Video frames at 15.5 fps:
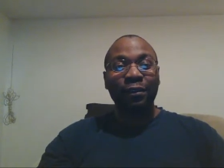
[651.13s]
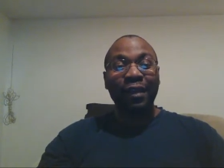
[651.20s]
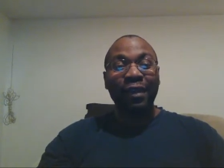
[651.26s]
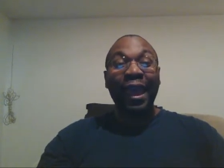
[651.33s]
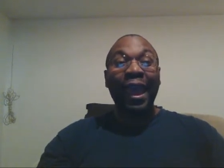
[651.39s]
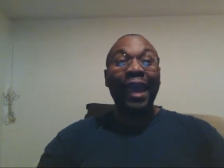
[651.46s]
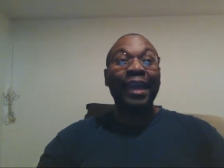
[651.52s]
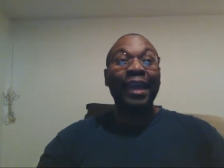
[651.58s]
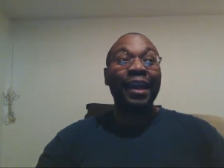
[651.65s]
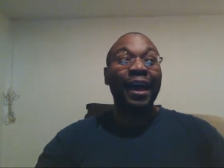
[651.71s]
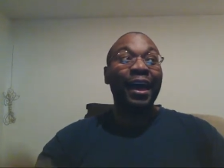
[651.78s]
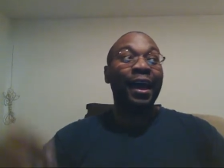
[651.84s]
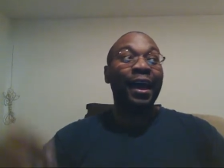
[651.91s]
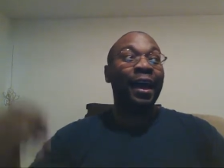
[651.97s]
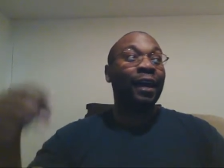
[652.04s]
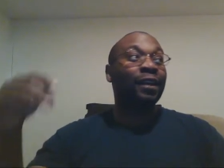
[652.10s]
Hey,
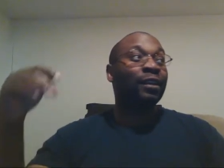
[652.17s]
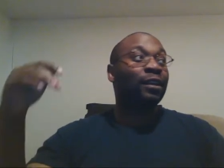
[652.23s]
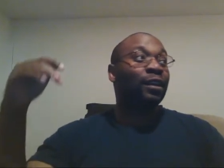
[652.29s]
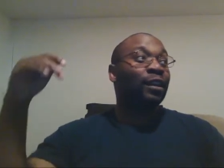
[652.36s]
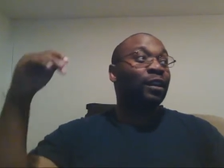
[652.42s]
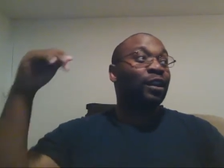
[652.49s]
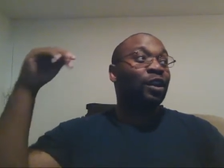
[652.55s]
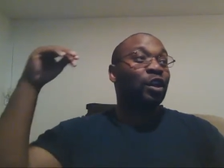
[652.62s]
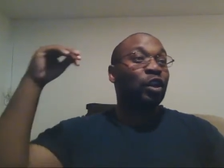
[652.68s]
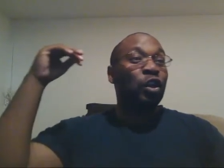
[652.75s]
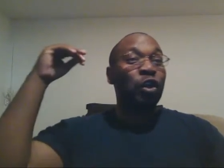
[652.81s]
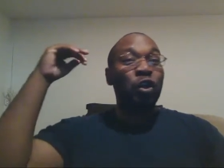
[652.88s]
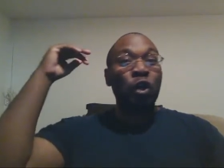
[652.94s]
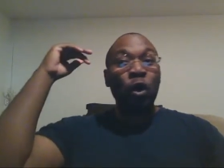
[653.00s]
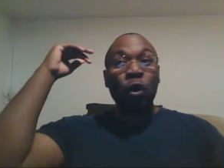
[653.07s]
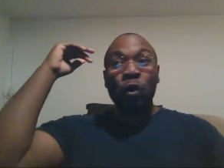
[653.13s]
God, you
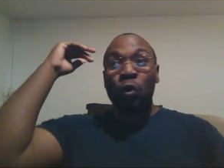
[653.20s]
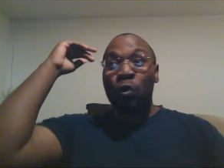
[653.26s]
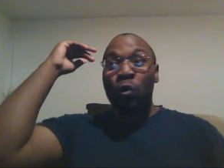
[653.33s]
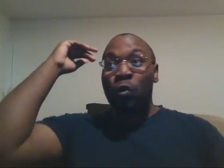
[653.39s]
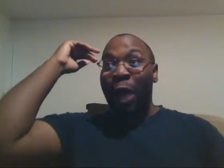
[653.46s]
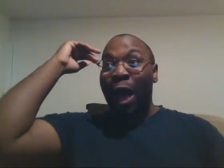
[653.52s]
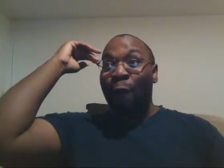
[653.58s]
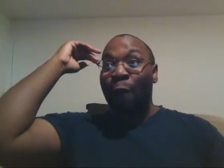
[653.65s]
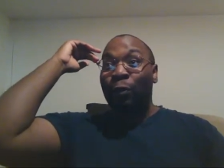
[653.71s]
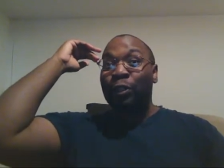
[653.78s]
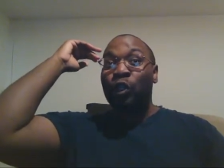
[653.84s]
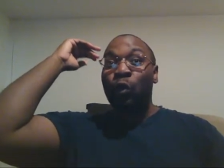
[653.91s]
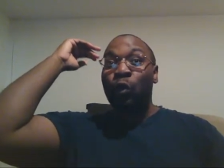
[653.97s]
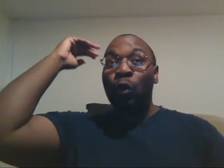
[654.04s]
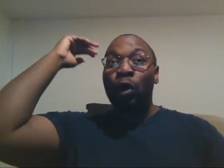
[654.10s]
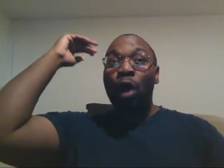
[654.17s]
know, I was
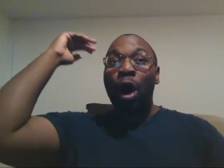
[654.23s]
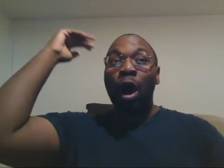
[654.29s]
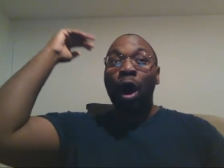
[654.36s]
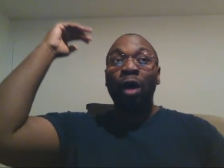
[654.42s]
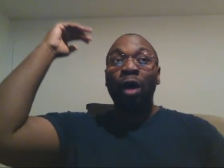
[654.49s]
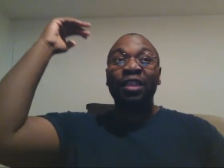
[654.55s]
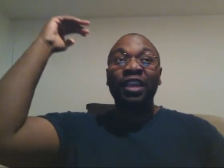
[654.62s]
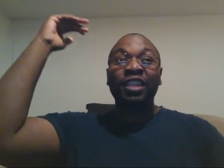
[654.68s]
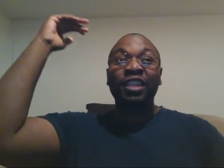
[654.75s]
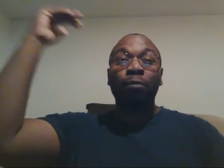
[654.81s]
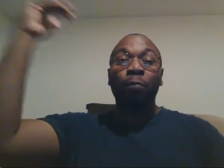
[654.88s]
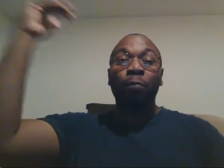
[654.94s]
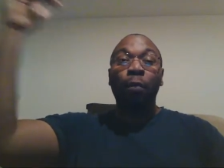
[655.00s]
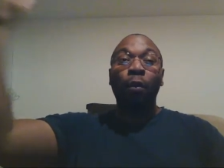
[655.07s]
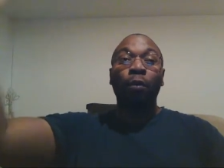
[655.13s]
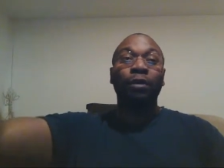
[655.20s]
doing all these
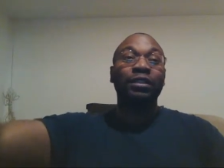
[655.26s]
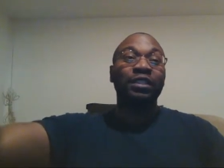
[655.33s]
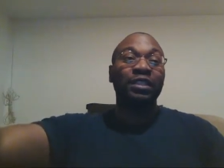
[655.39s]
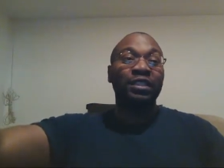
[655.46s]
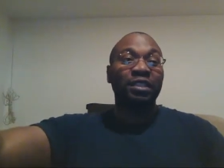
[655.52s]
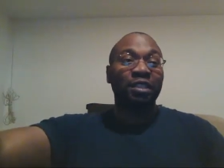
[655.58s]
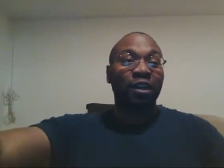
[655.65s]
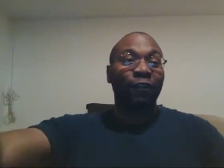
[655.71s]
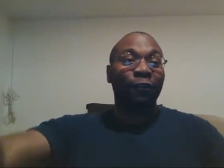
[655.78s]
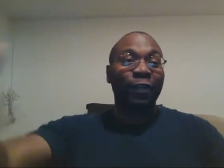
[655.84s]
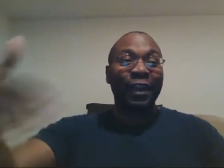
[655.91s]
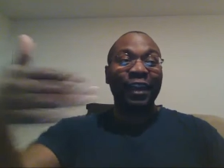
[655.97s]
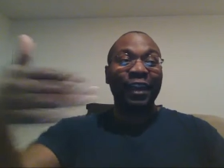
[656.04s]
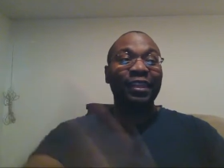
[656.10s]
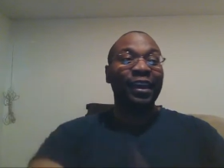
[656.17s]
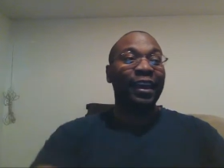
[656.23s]
sports and stuff like
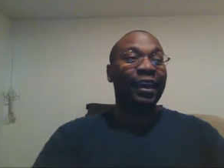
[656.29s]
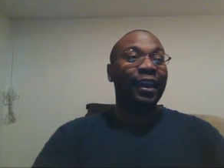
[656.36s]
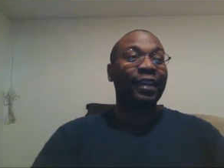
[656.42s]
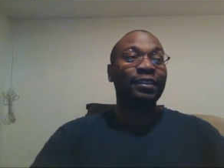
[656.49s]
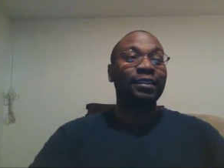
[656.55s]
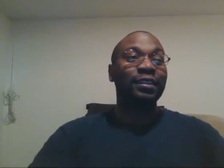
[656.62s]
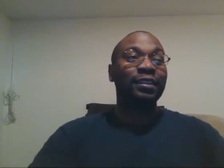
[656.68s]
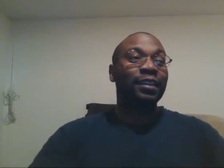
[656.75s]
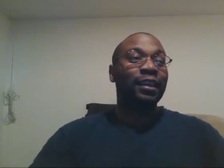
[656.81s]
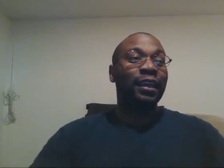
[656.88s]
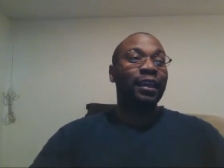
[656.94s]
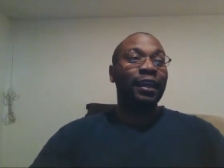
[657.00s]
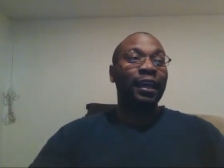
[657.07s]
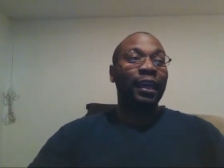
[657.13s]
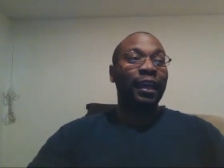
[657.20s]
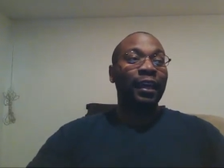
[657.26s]
that.
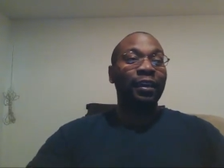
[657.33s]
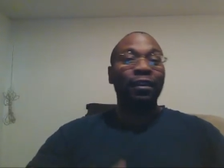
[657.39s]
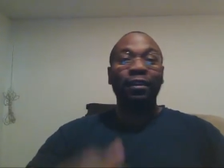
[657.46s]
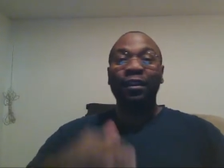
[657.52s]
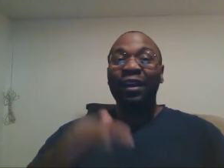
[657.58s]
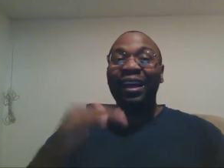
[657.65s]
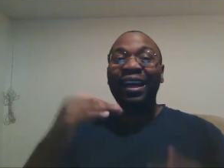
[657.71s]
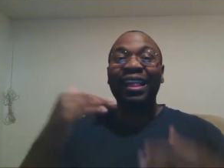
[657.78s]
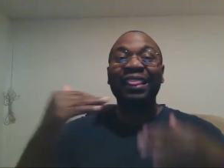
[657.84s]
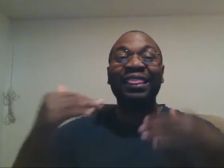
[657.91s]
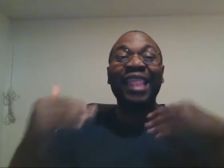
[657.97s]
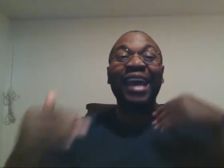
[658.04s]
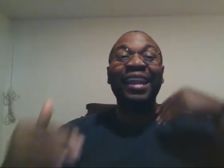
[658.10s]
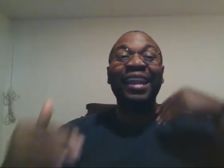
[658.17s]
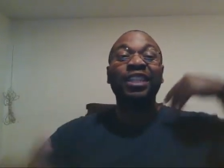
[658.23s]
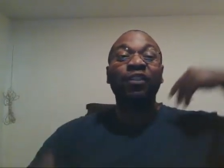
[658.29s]
That
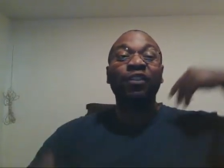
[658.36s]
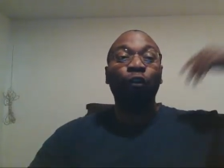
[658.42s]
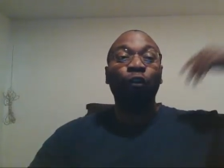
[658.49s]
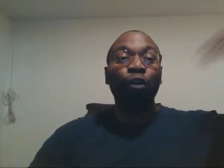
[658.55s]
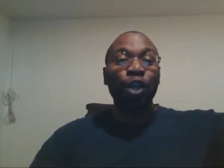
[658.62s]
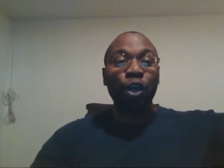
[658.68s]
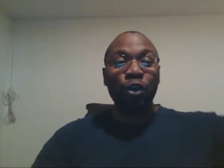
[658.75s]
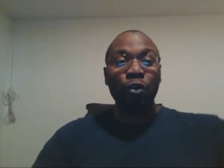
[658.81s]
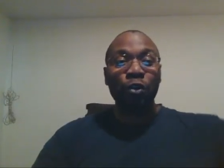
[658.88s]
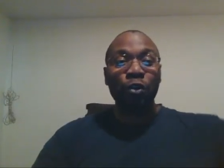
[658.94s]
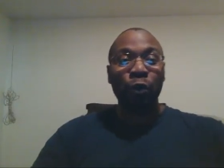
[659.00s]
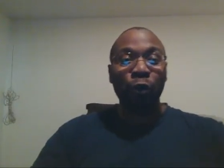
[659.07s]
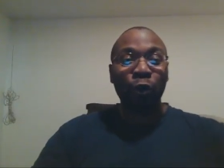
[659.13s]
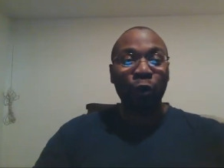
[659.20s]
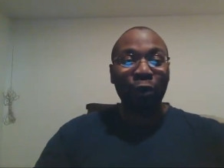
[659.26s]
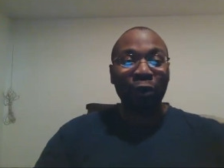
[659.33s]
is for you,
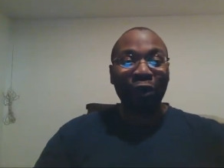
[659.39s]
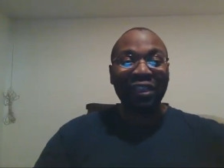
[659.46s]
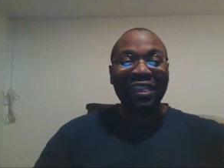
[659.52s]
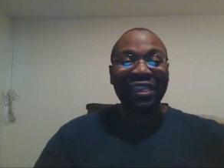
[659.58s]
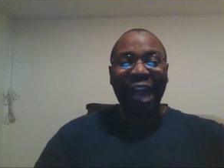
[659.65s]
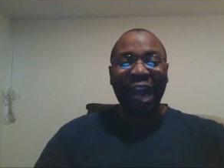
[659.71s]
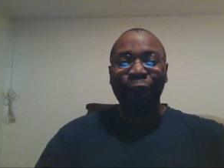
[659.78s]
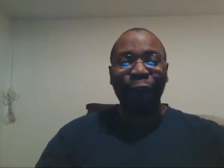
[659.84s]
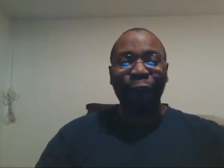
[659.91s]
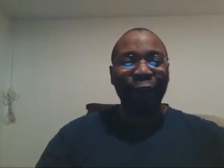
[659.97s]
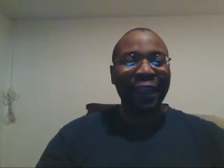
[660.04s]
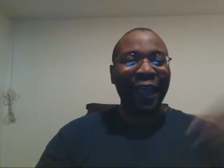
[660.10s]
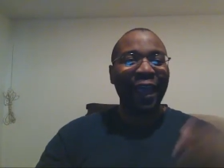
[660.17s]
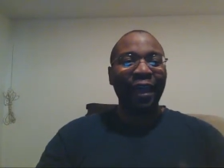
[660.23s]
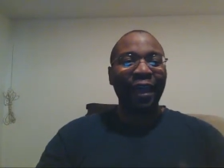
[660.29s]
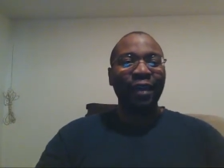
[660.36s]
not for
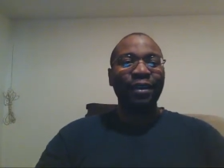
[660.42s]
God.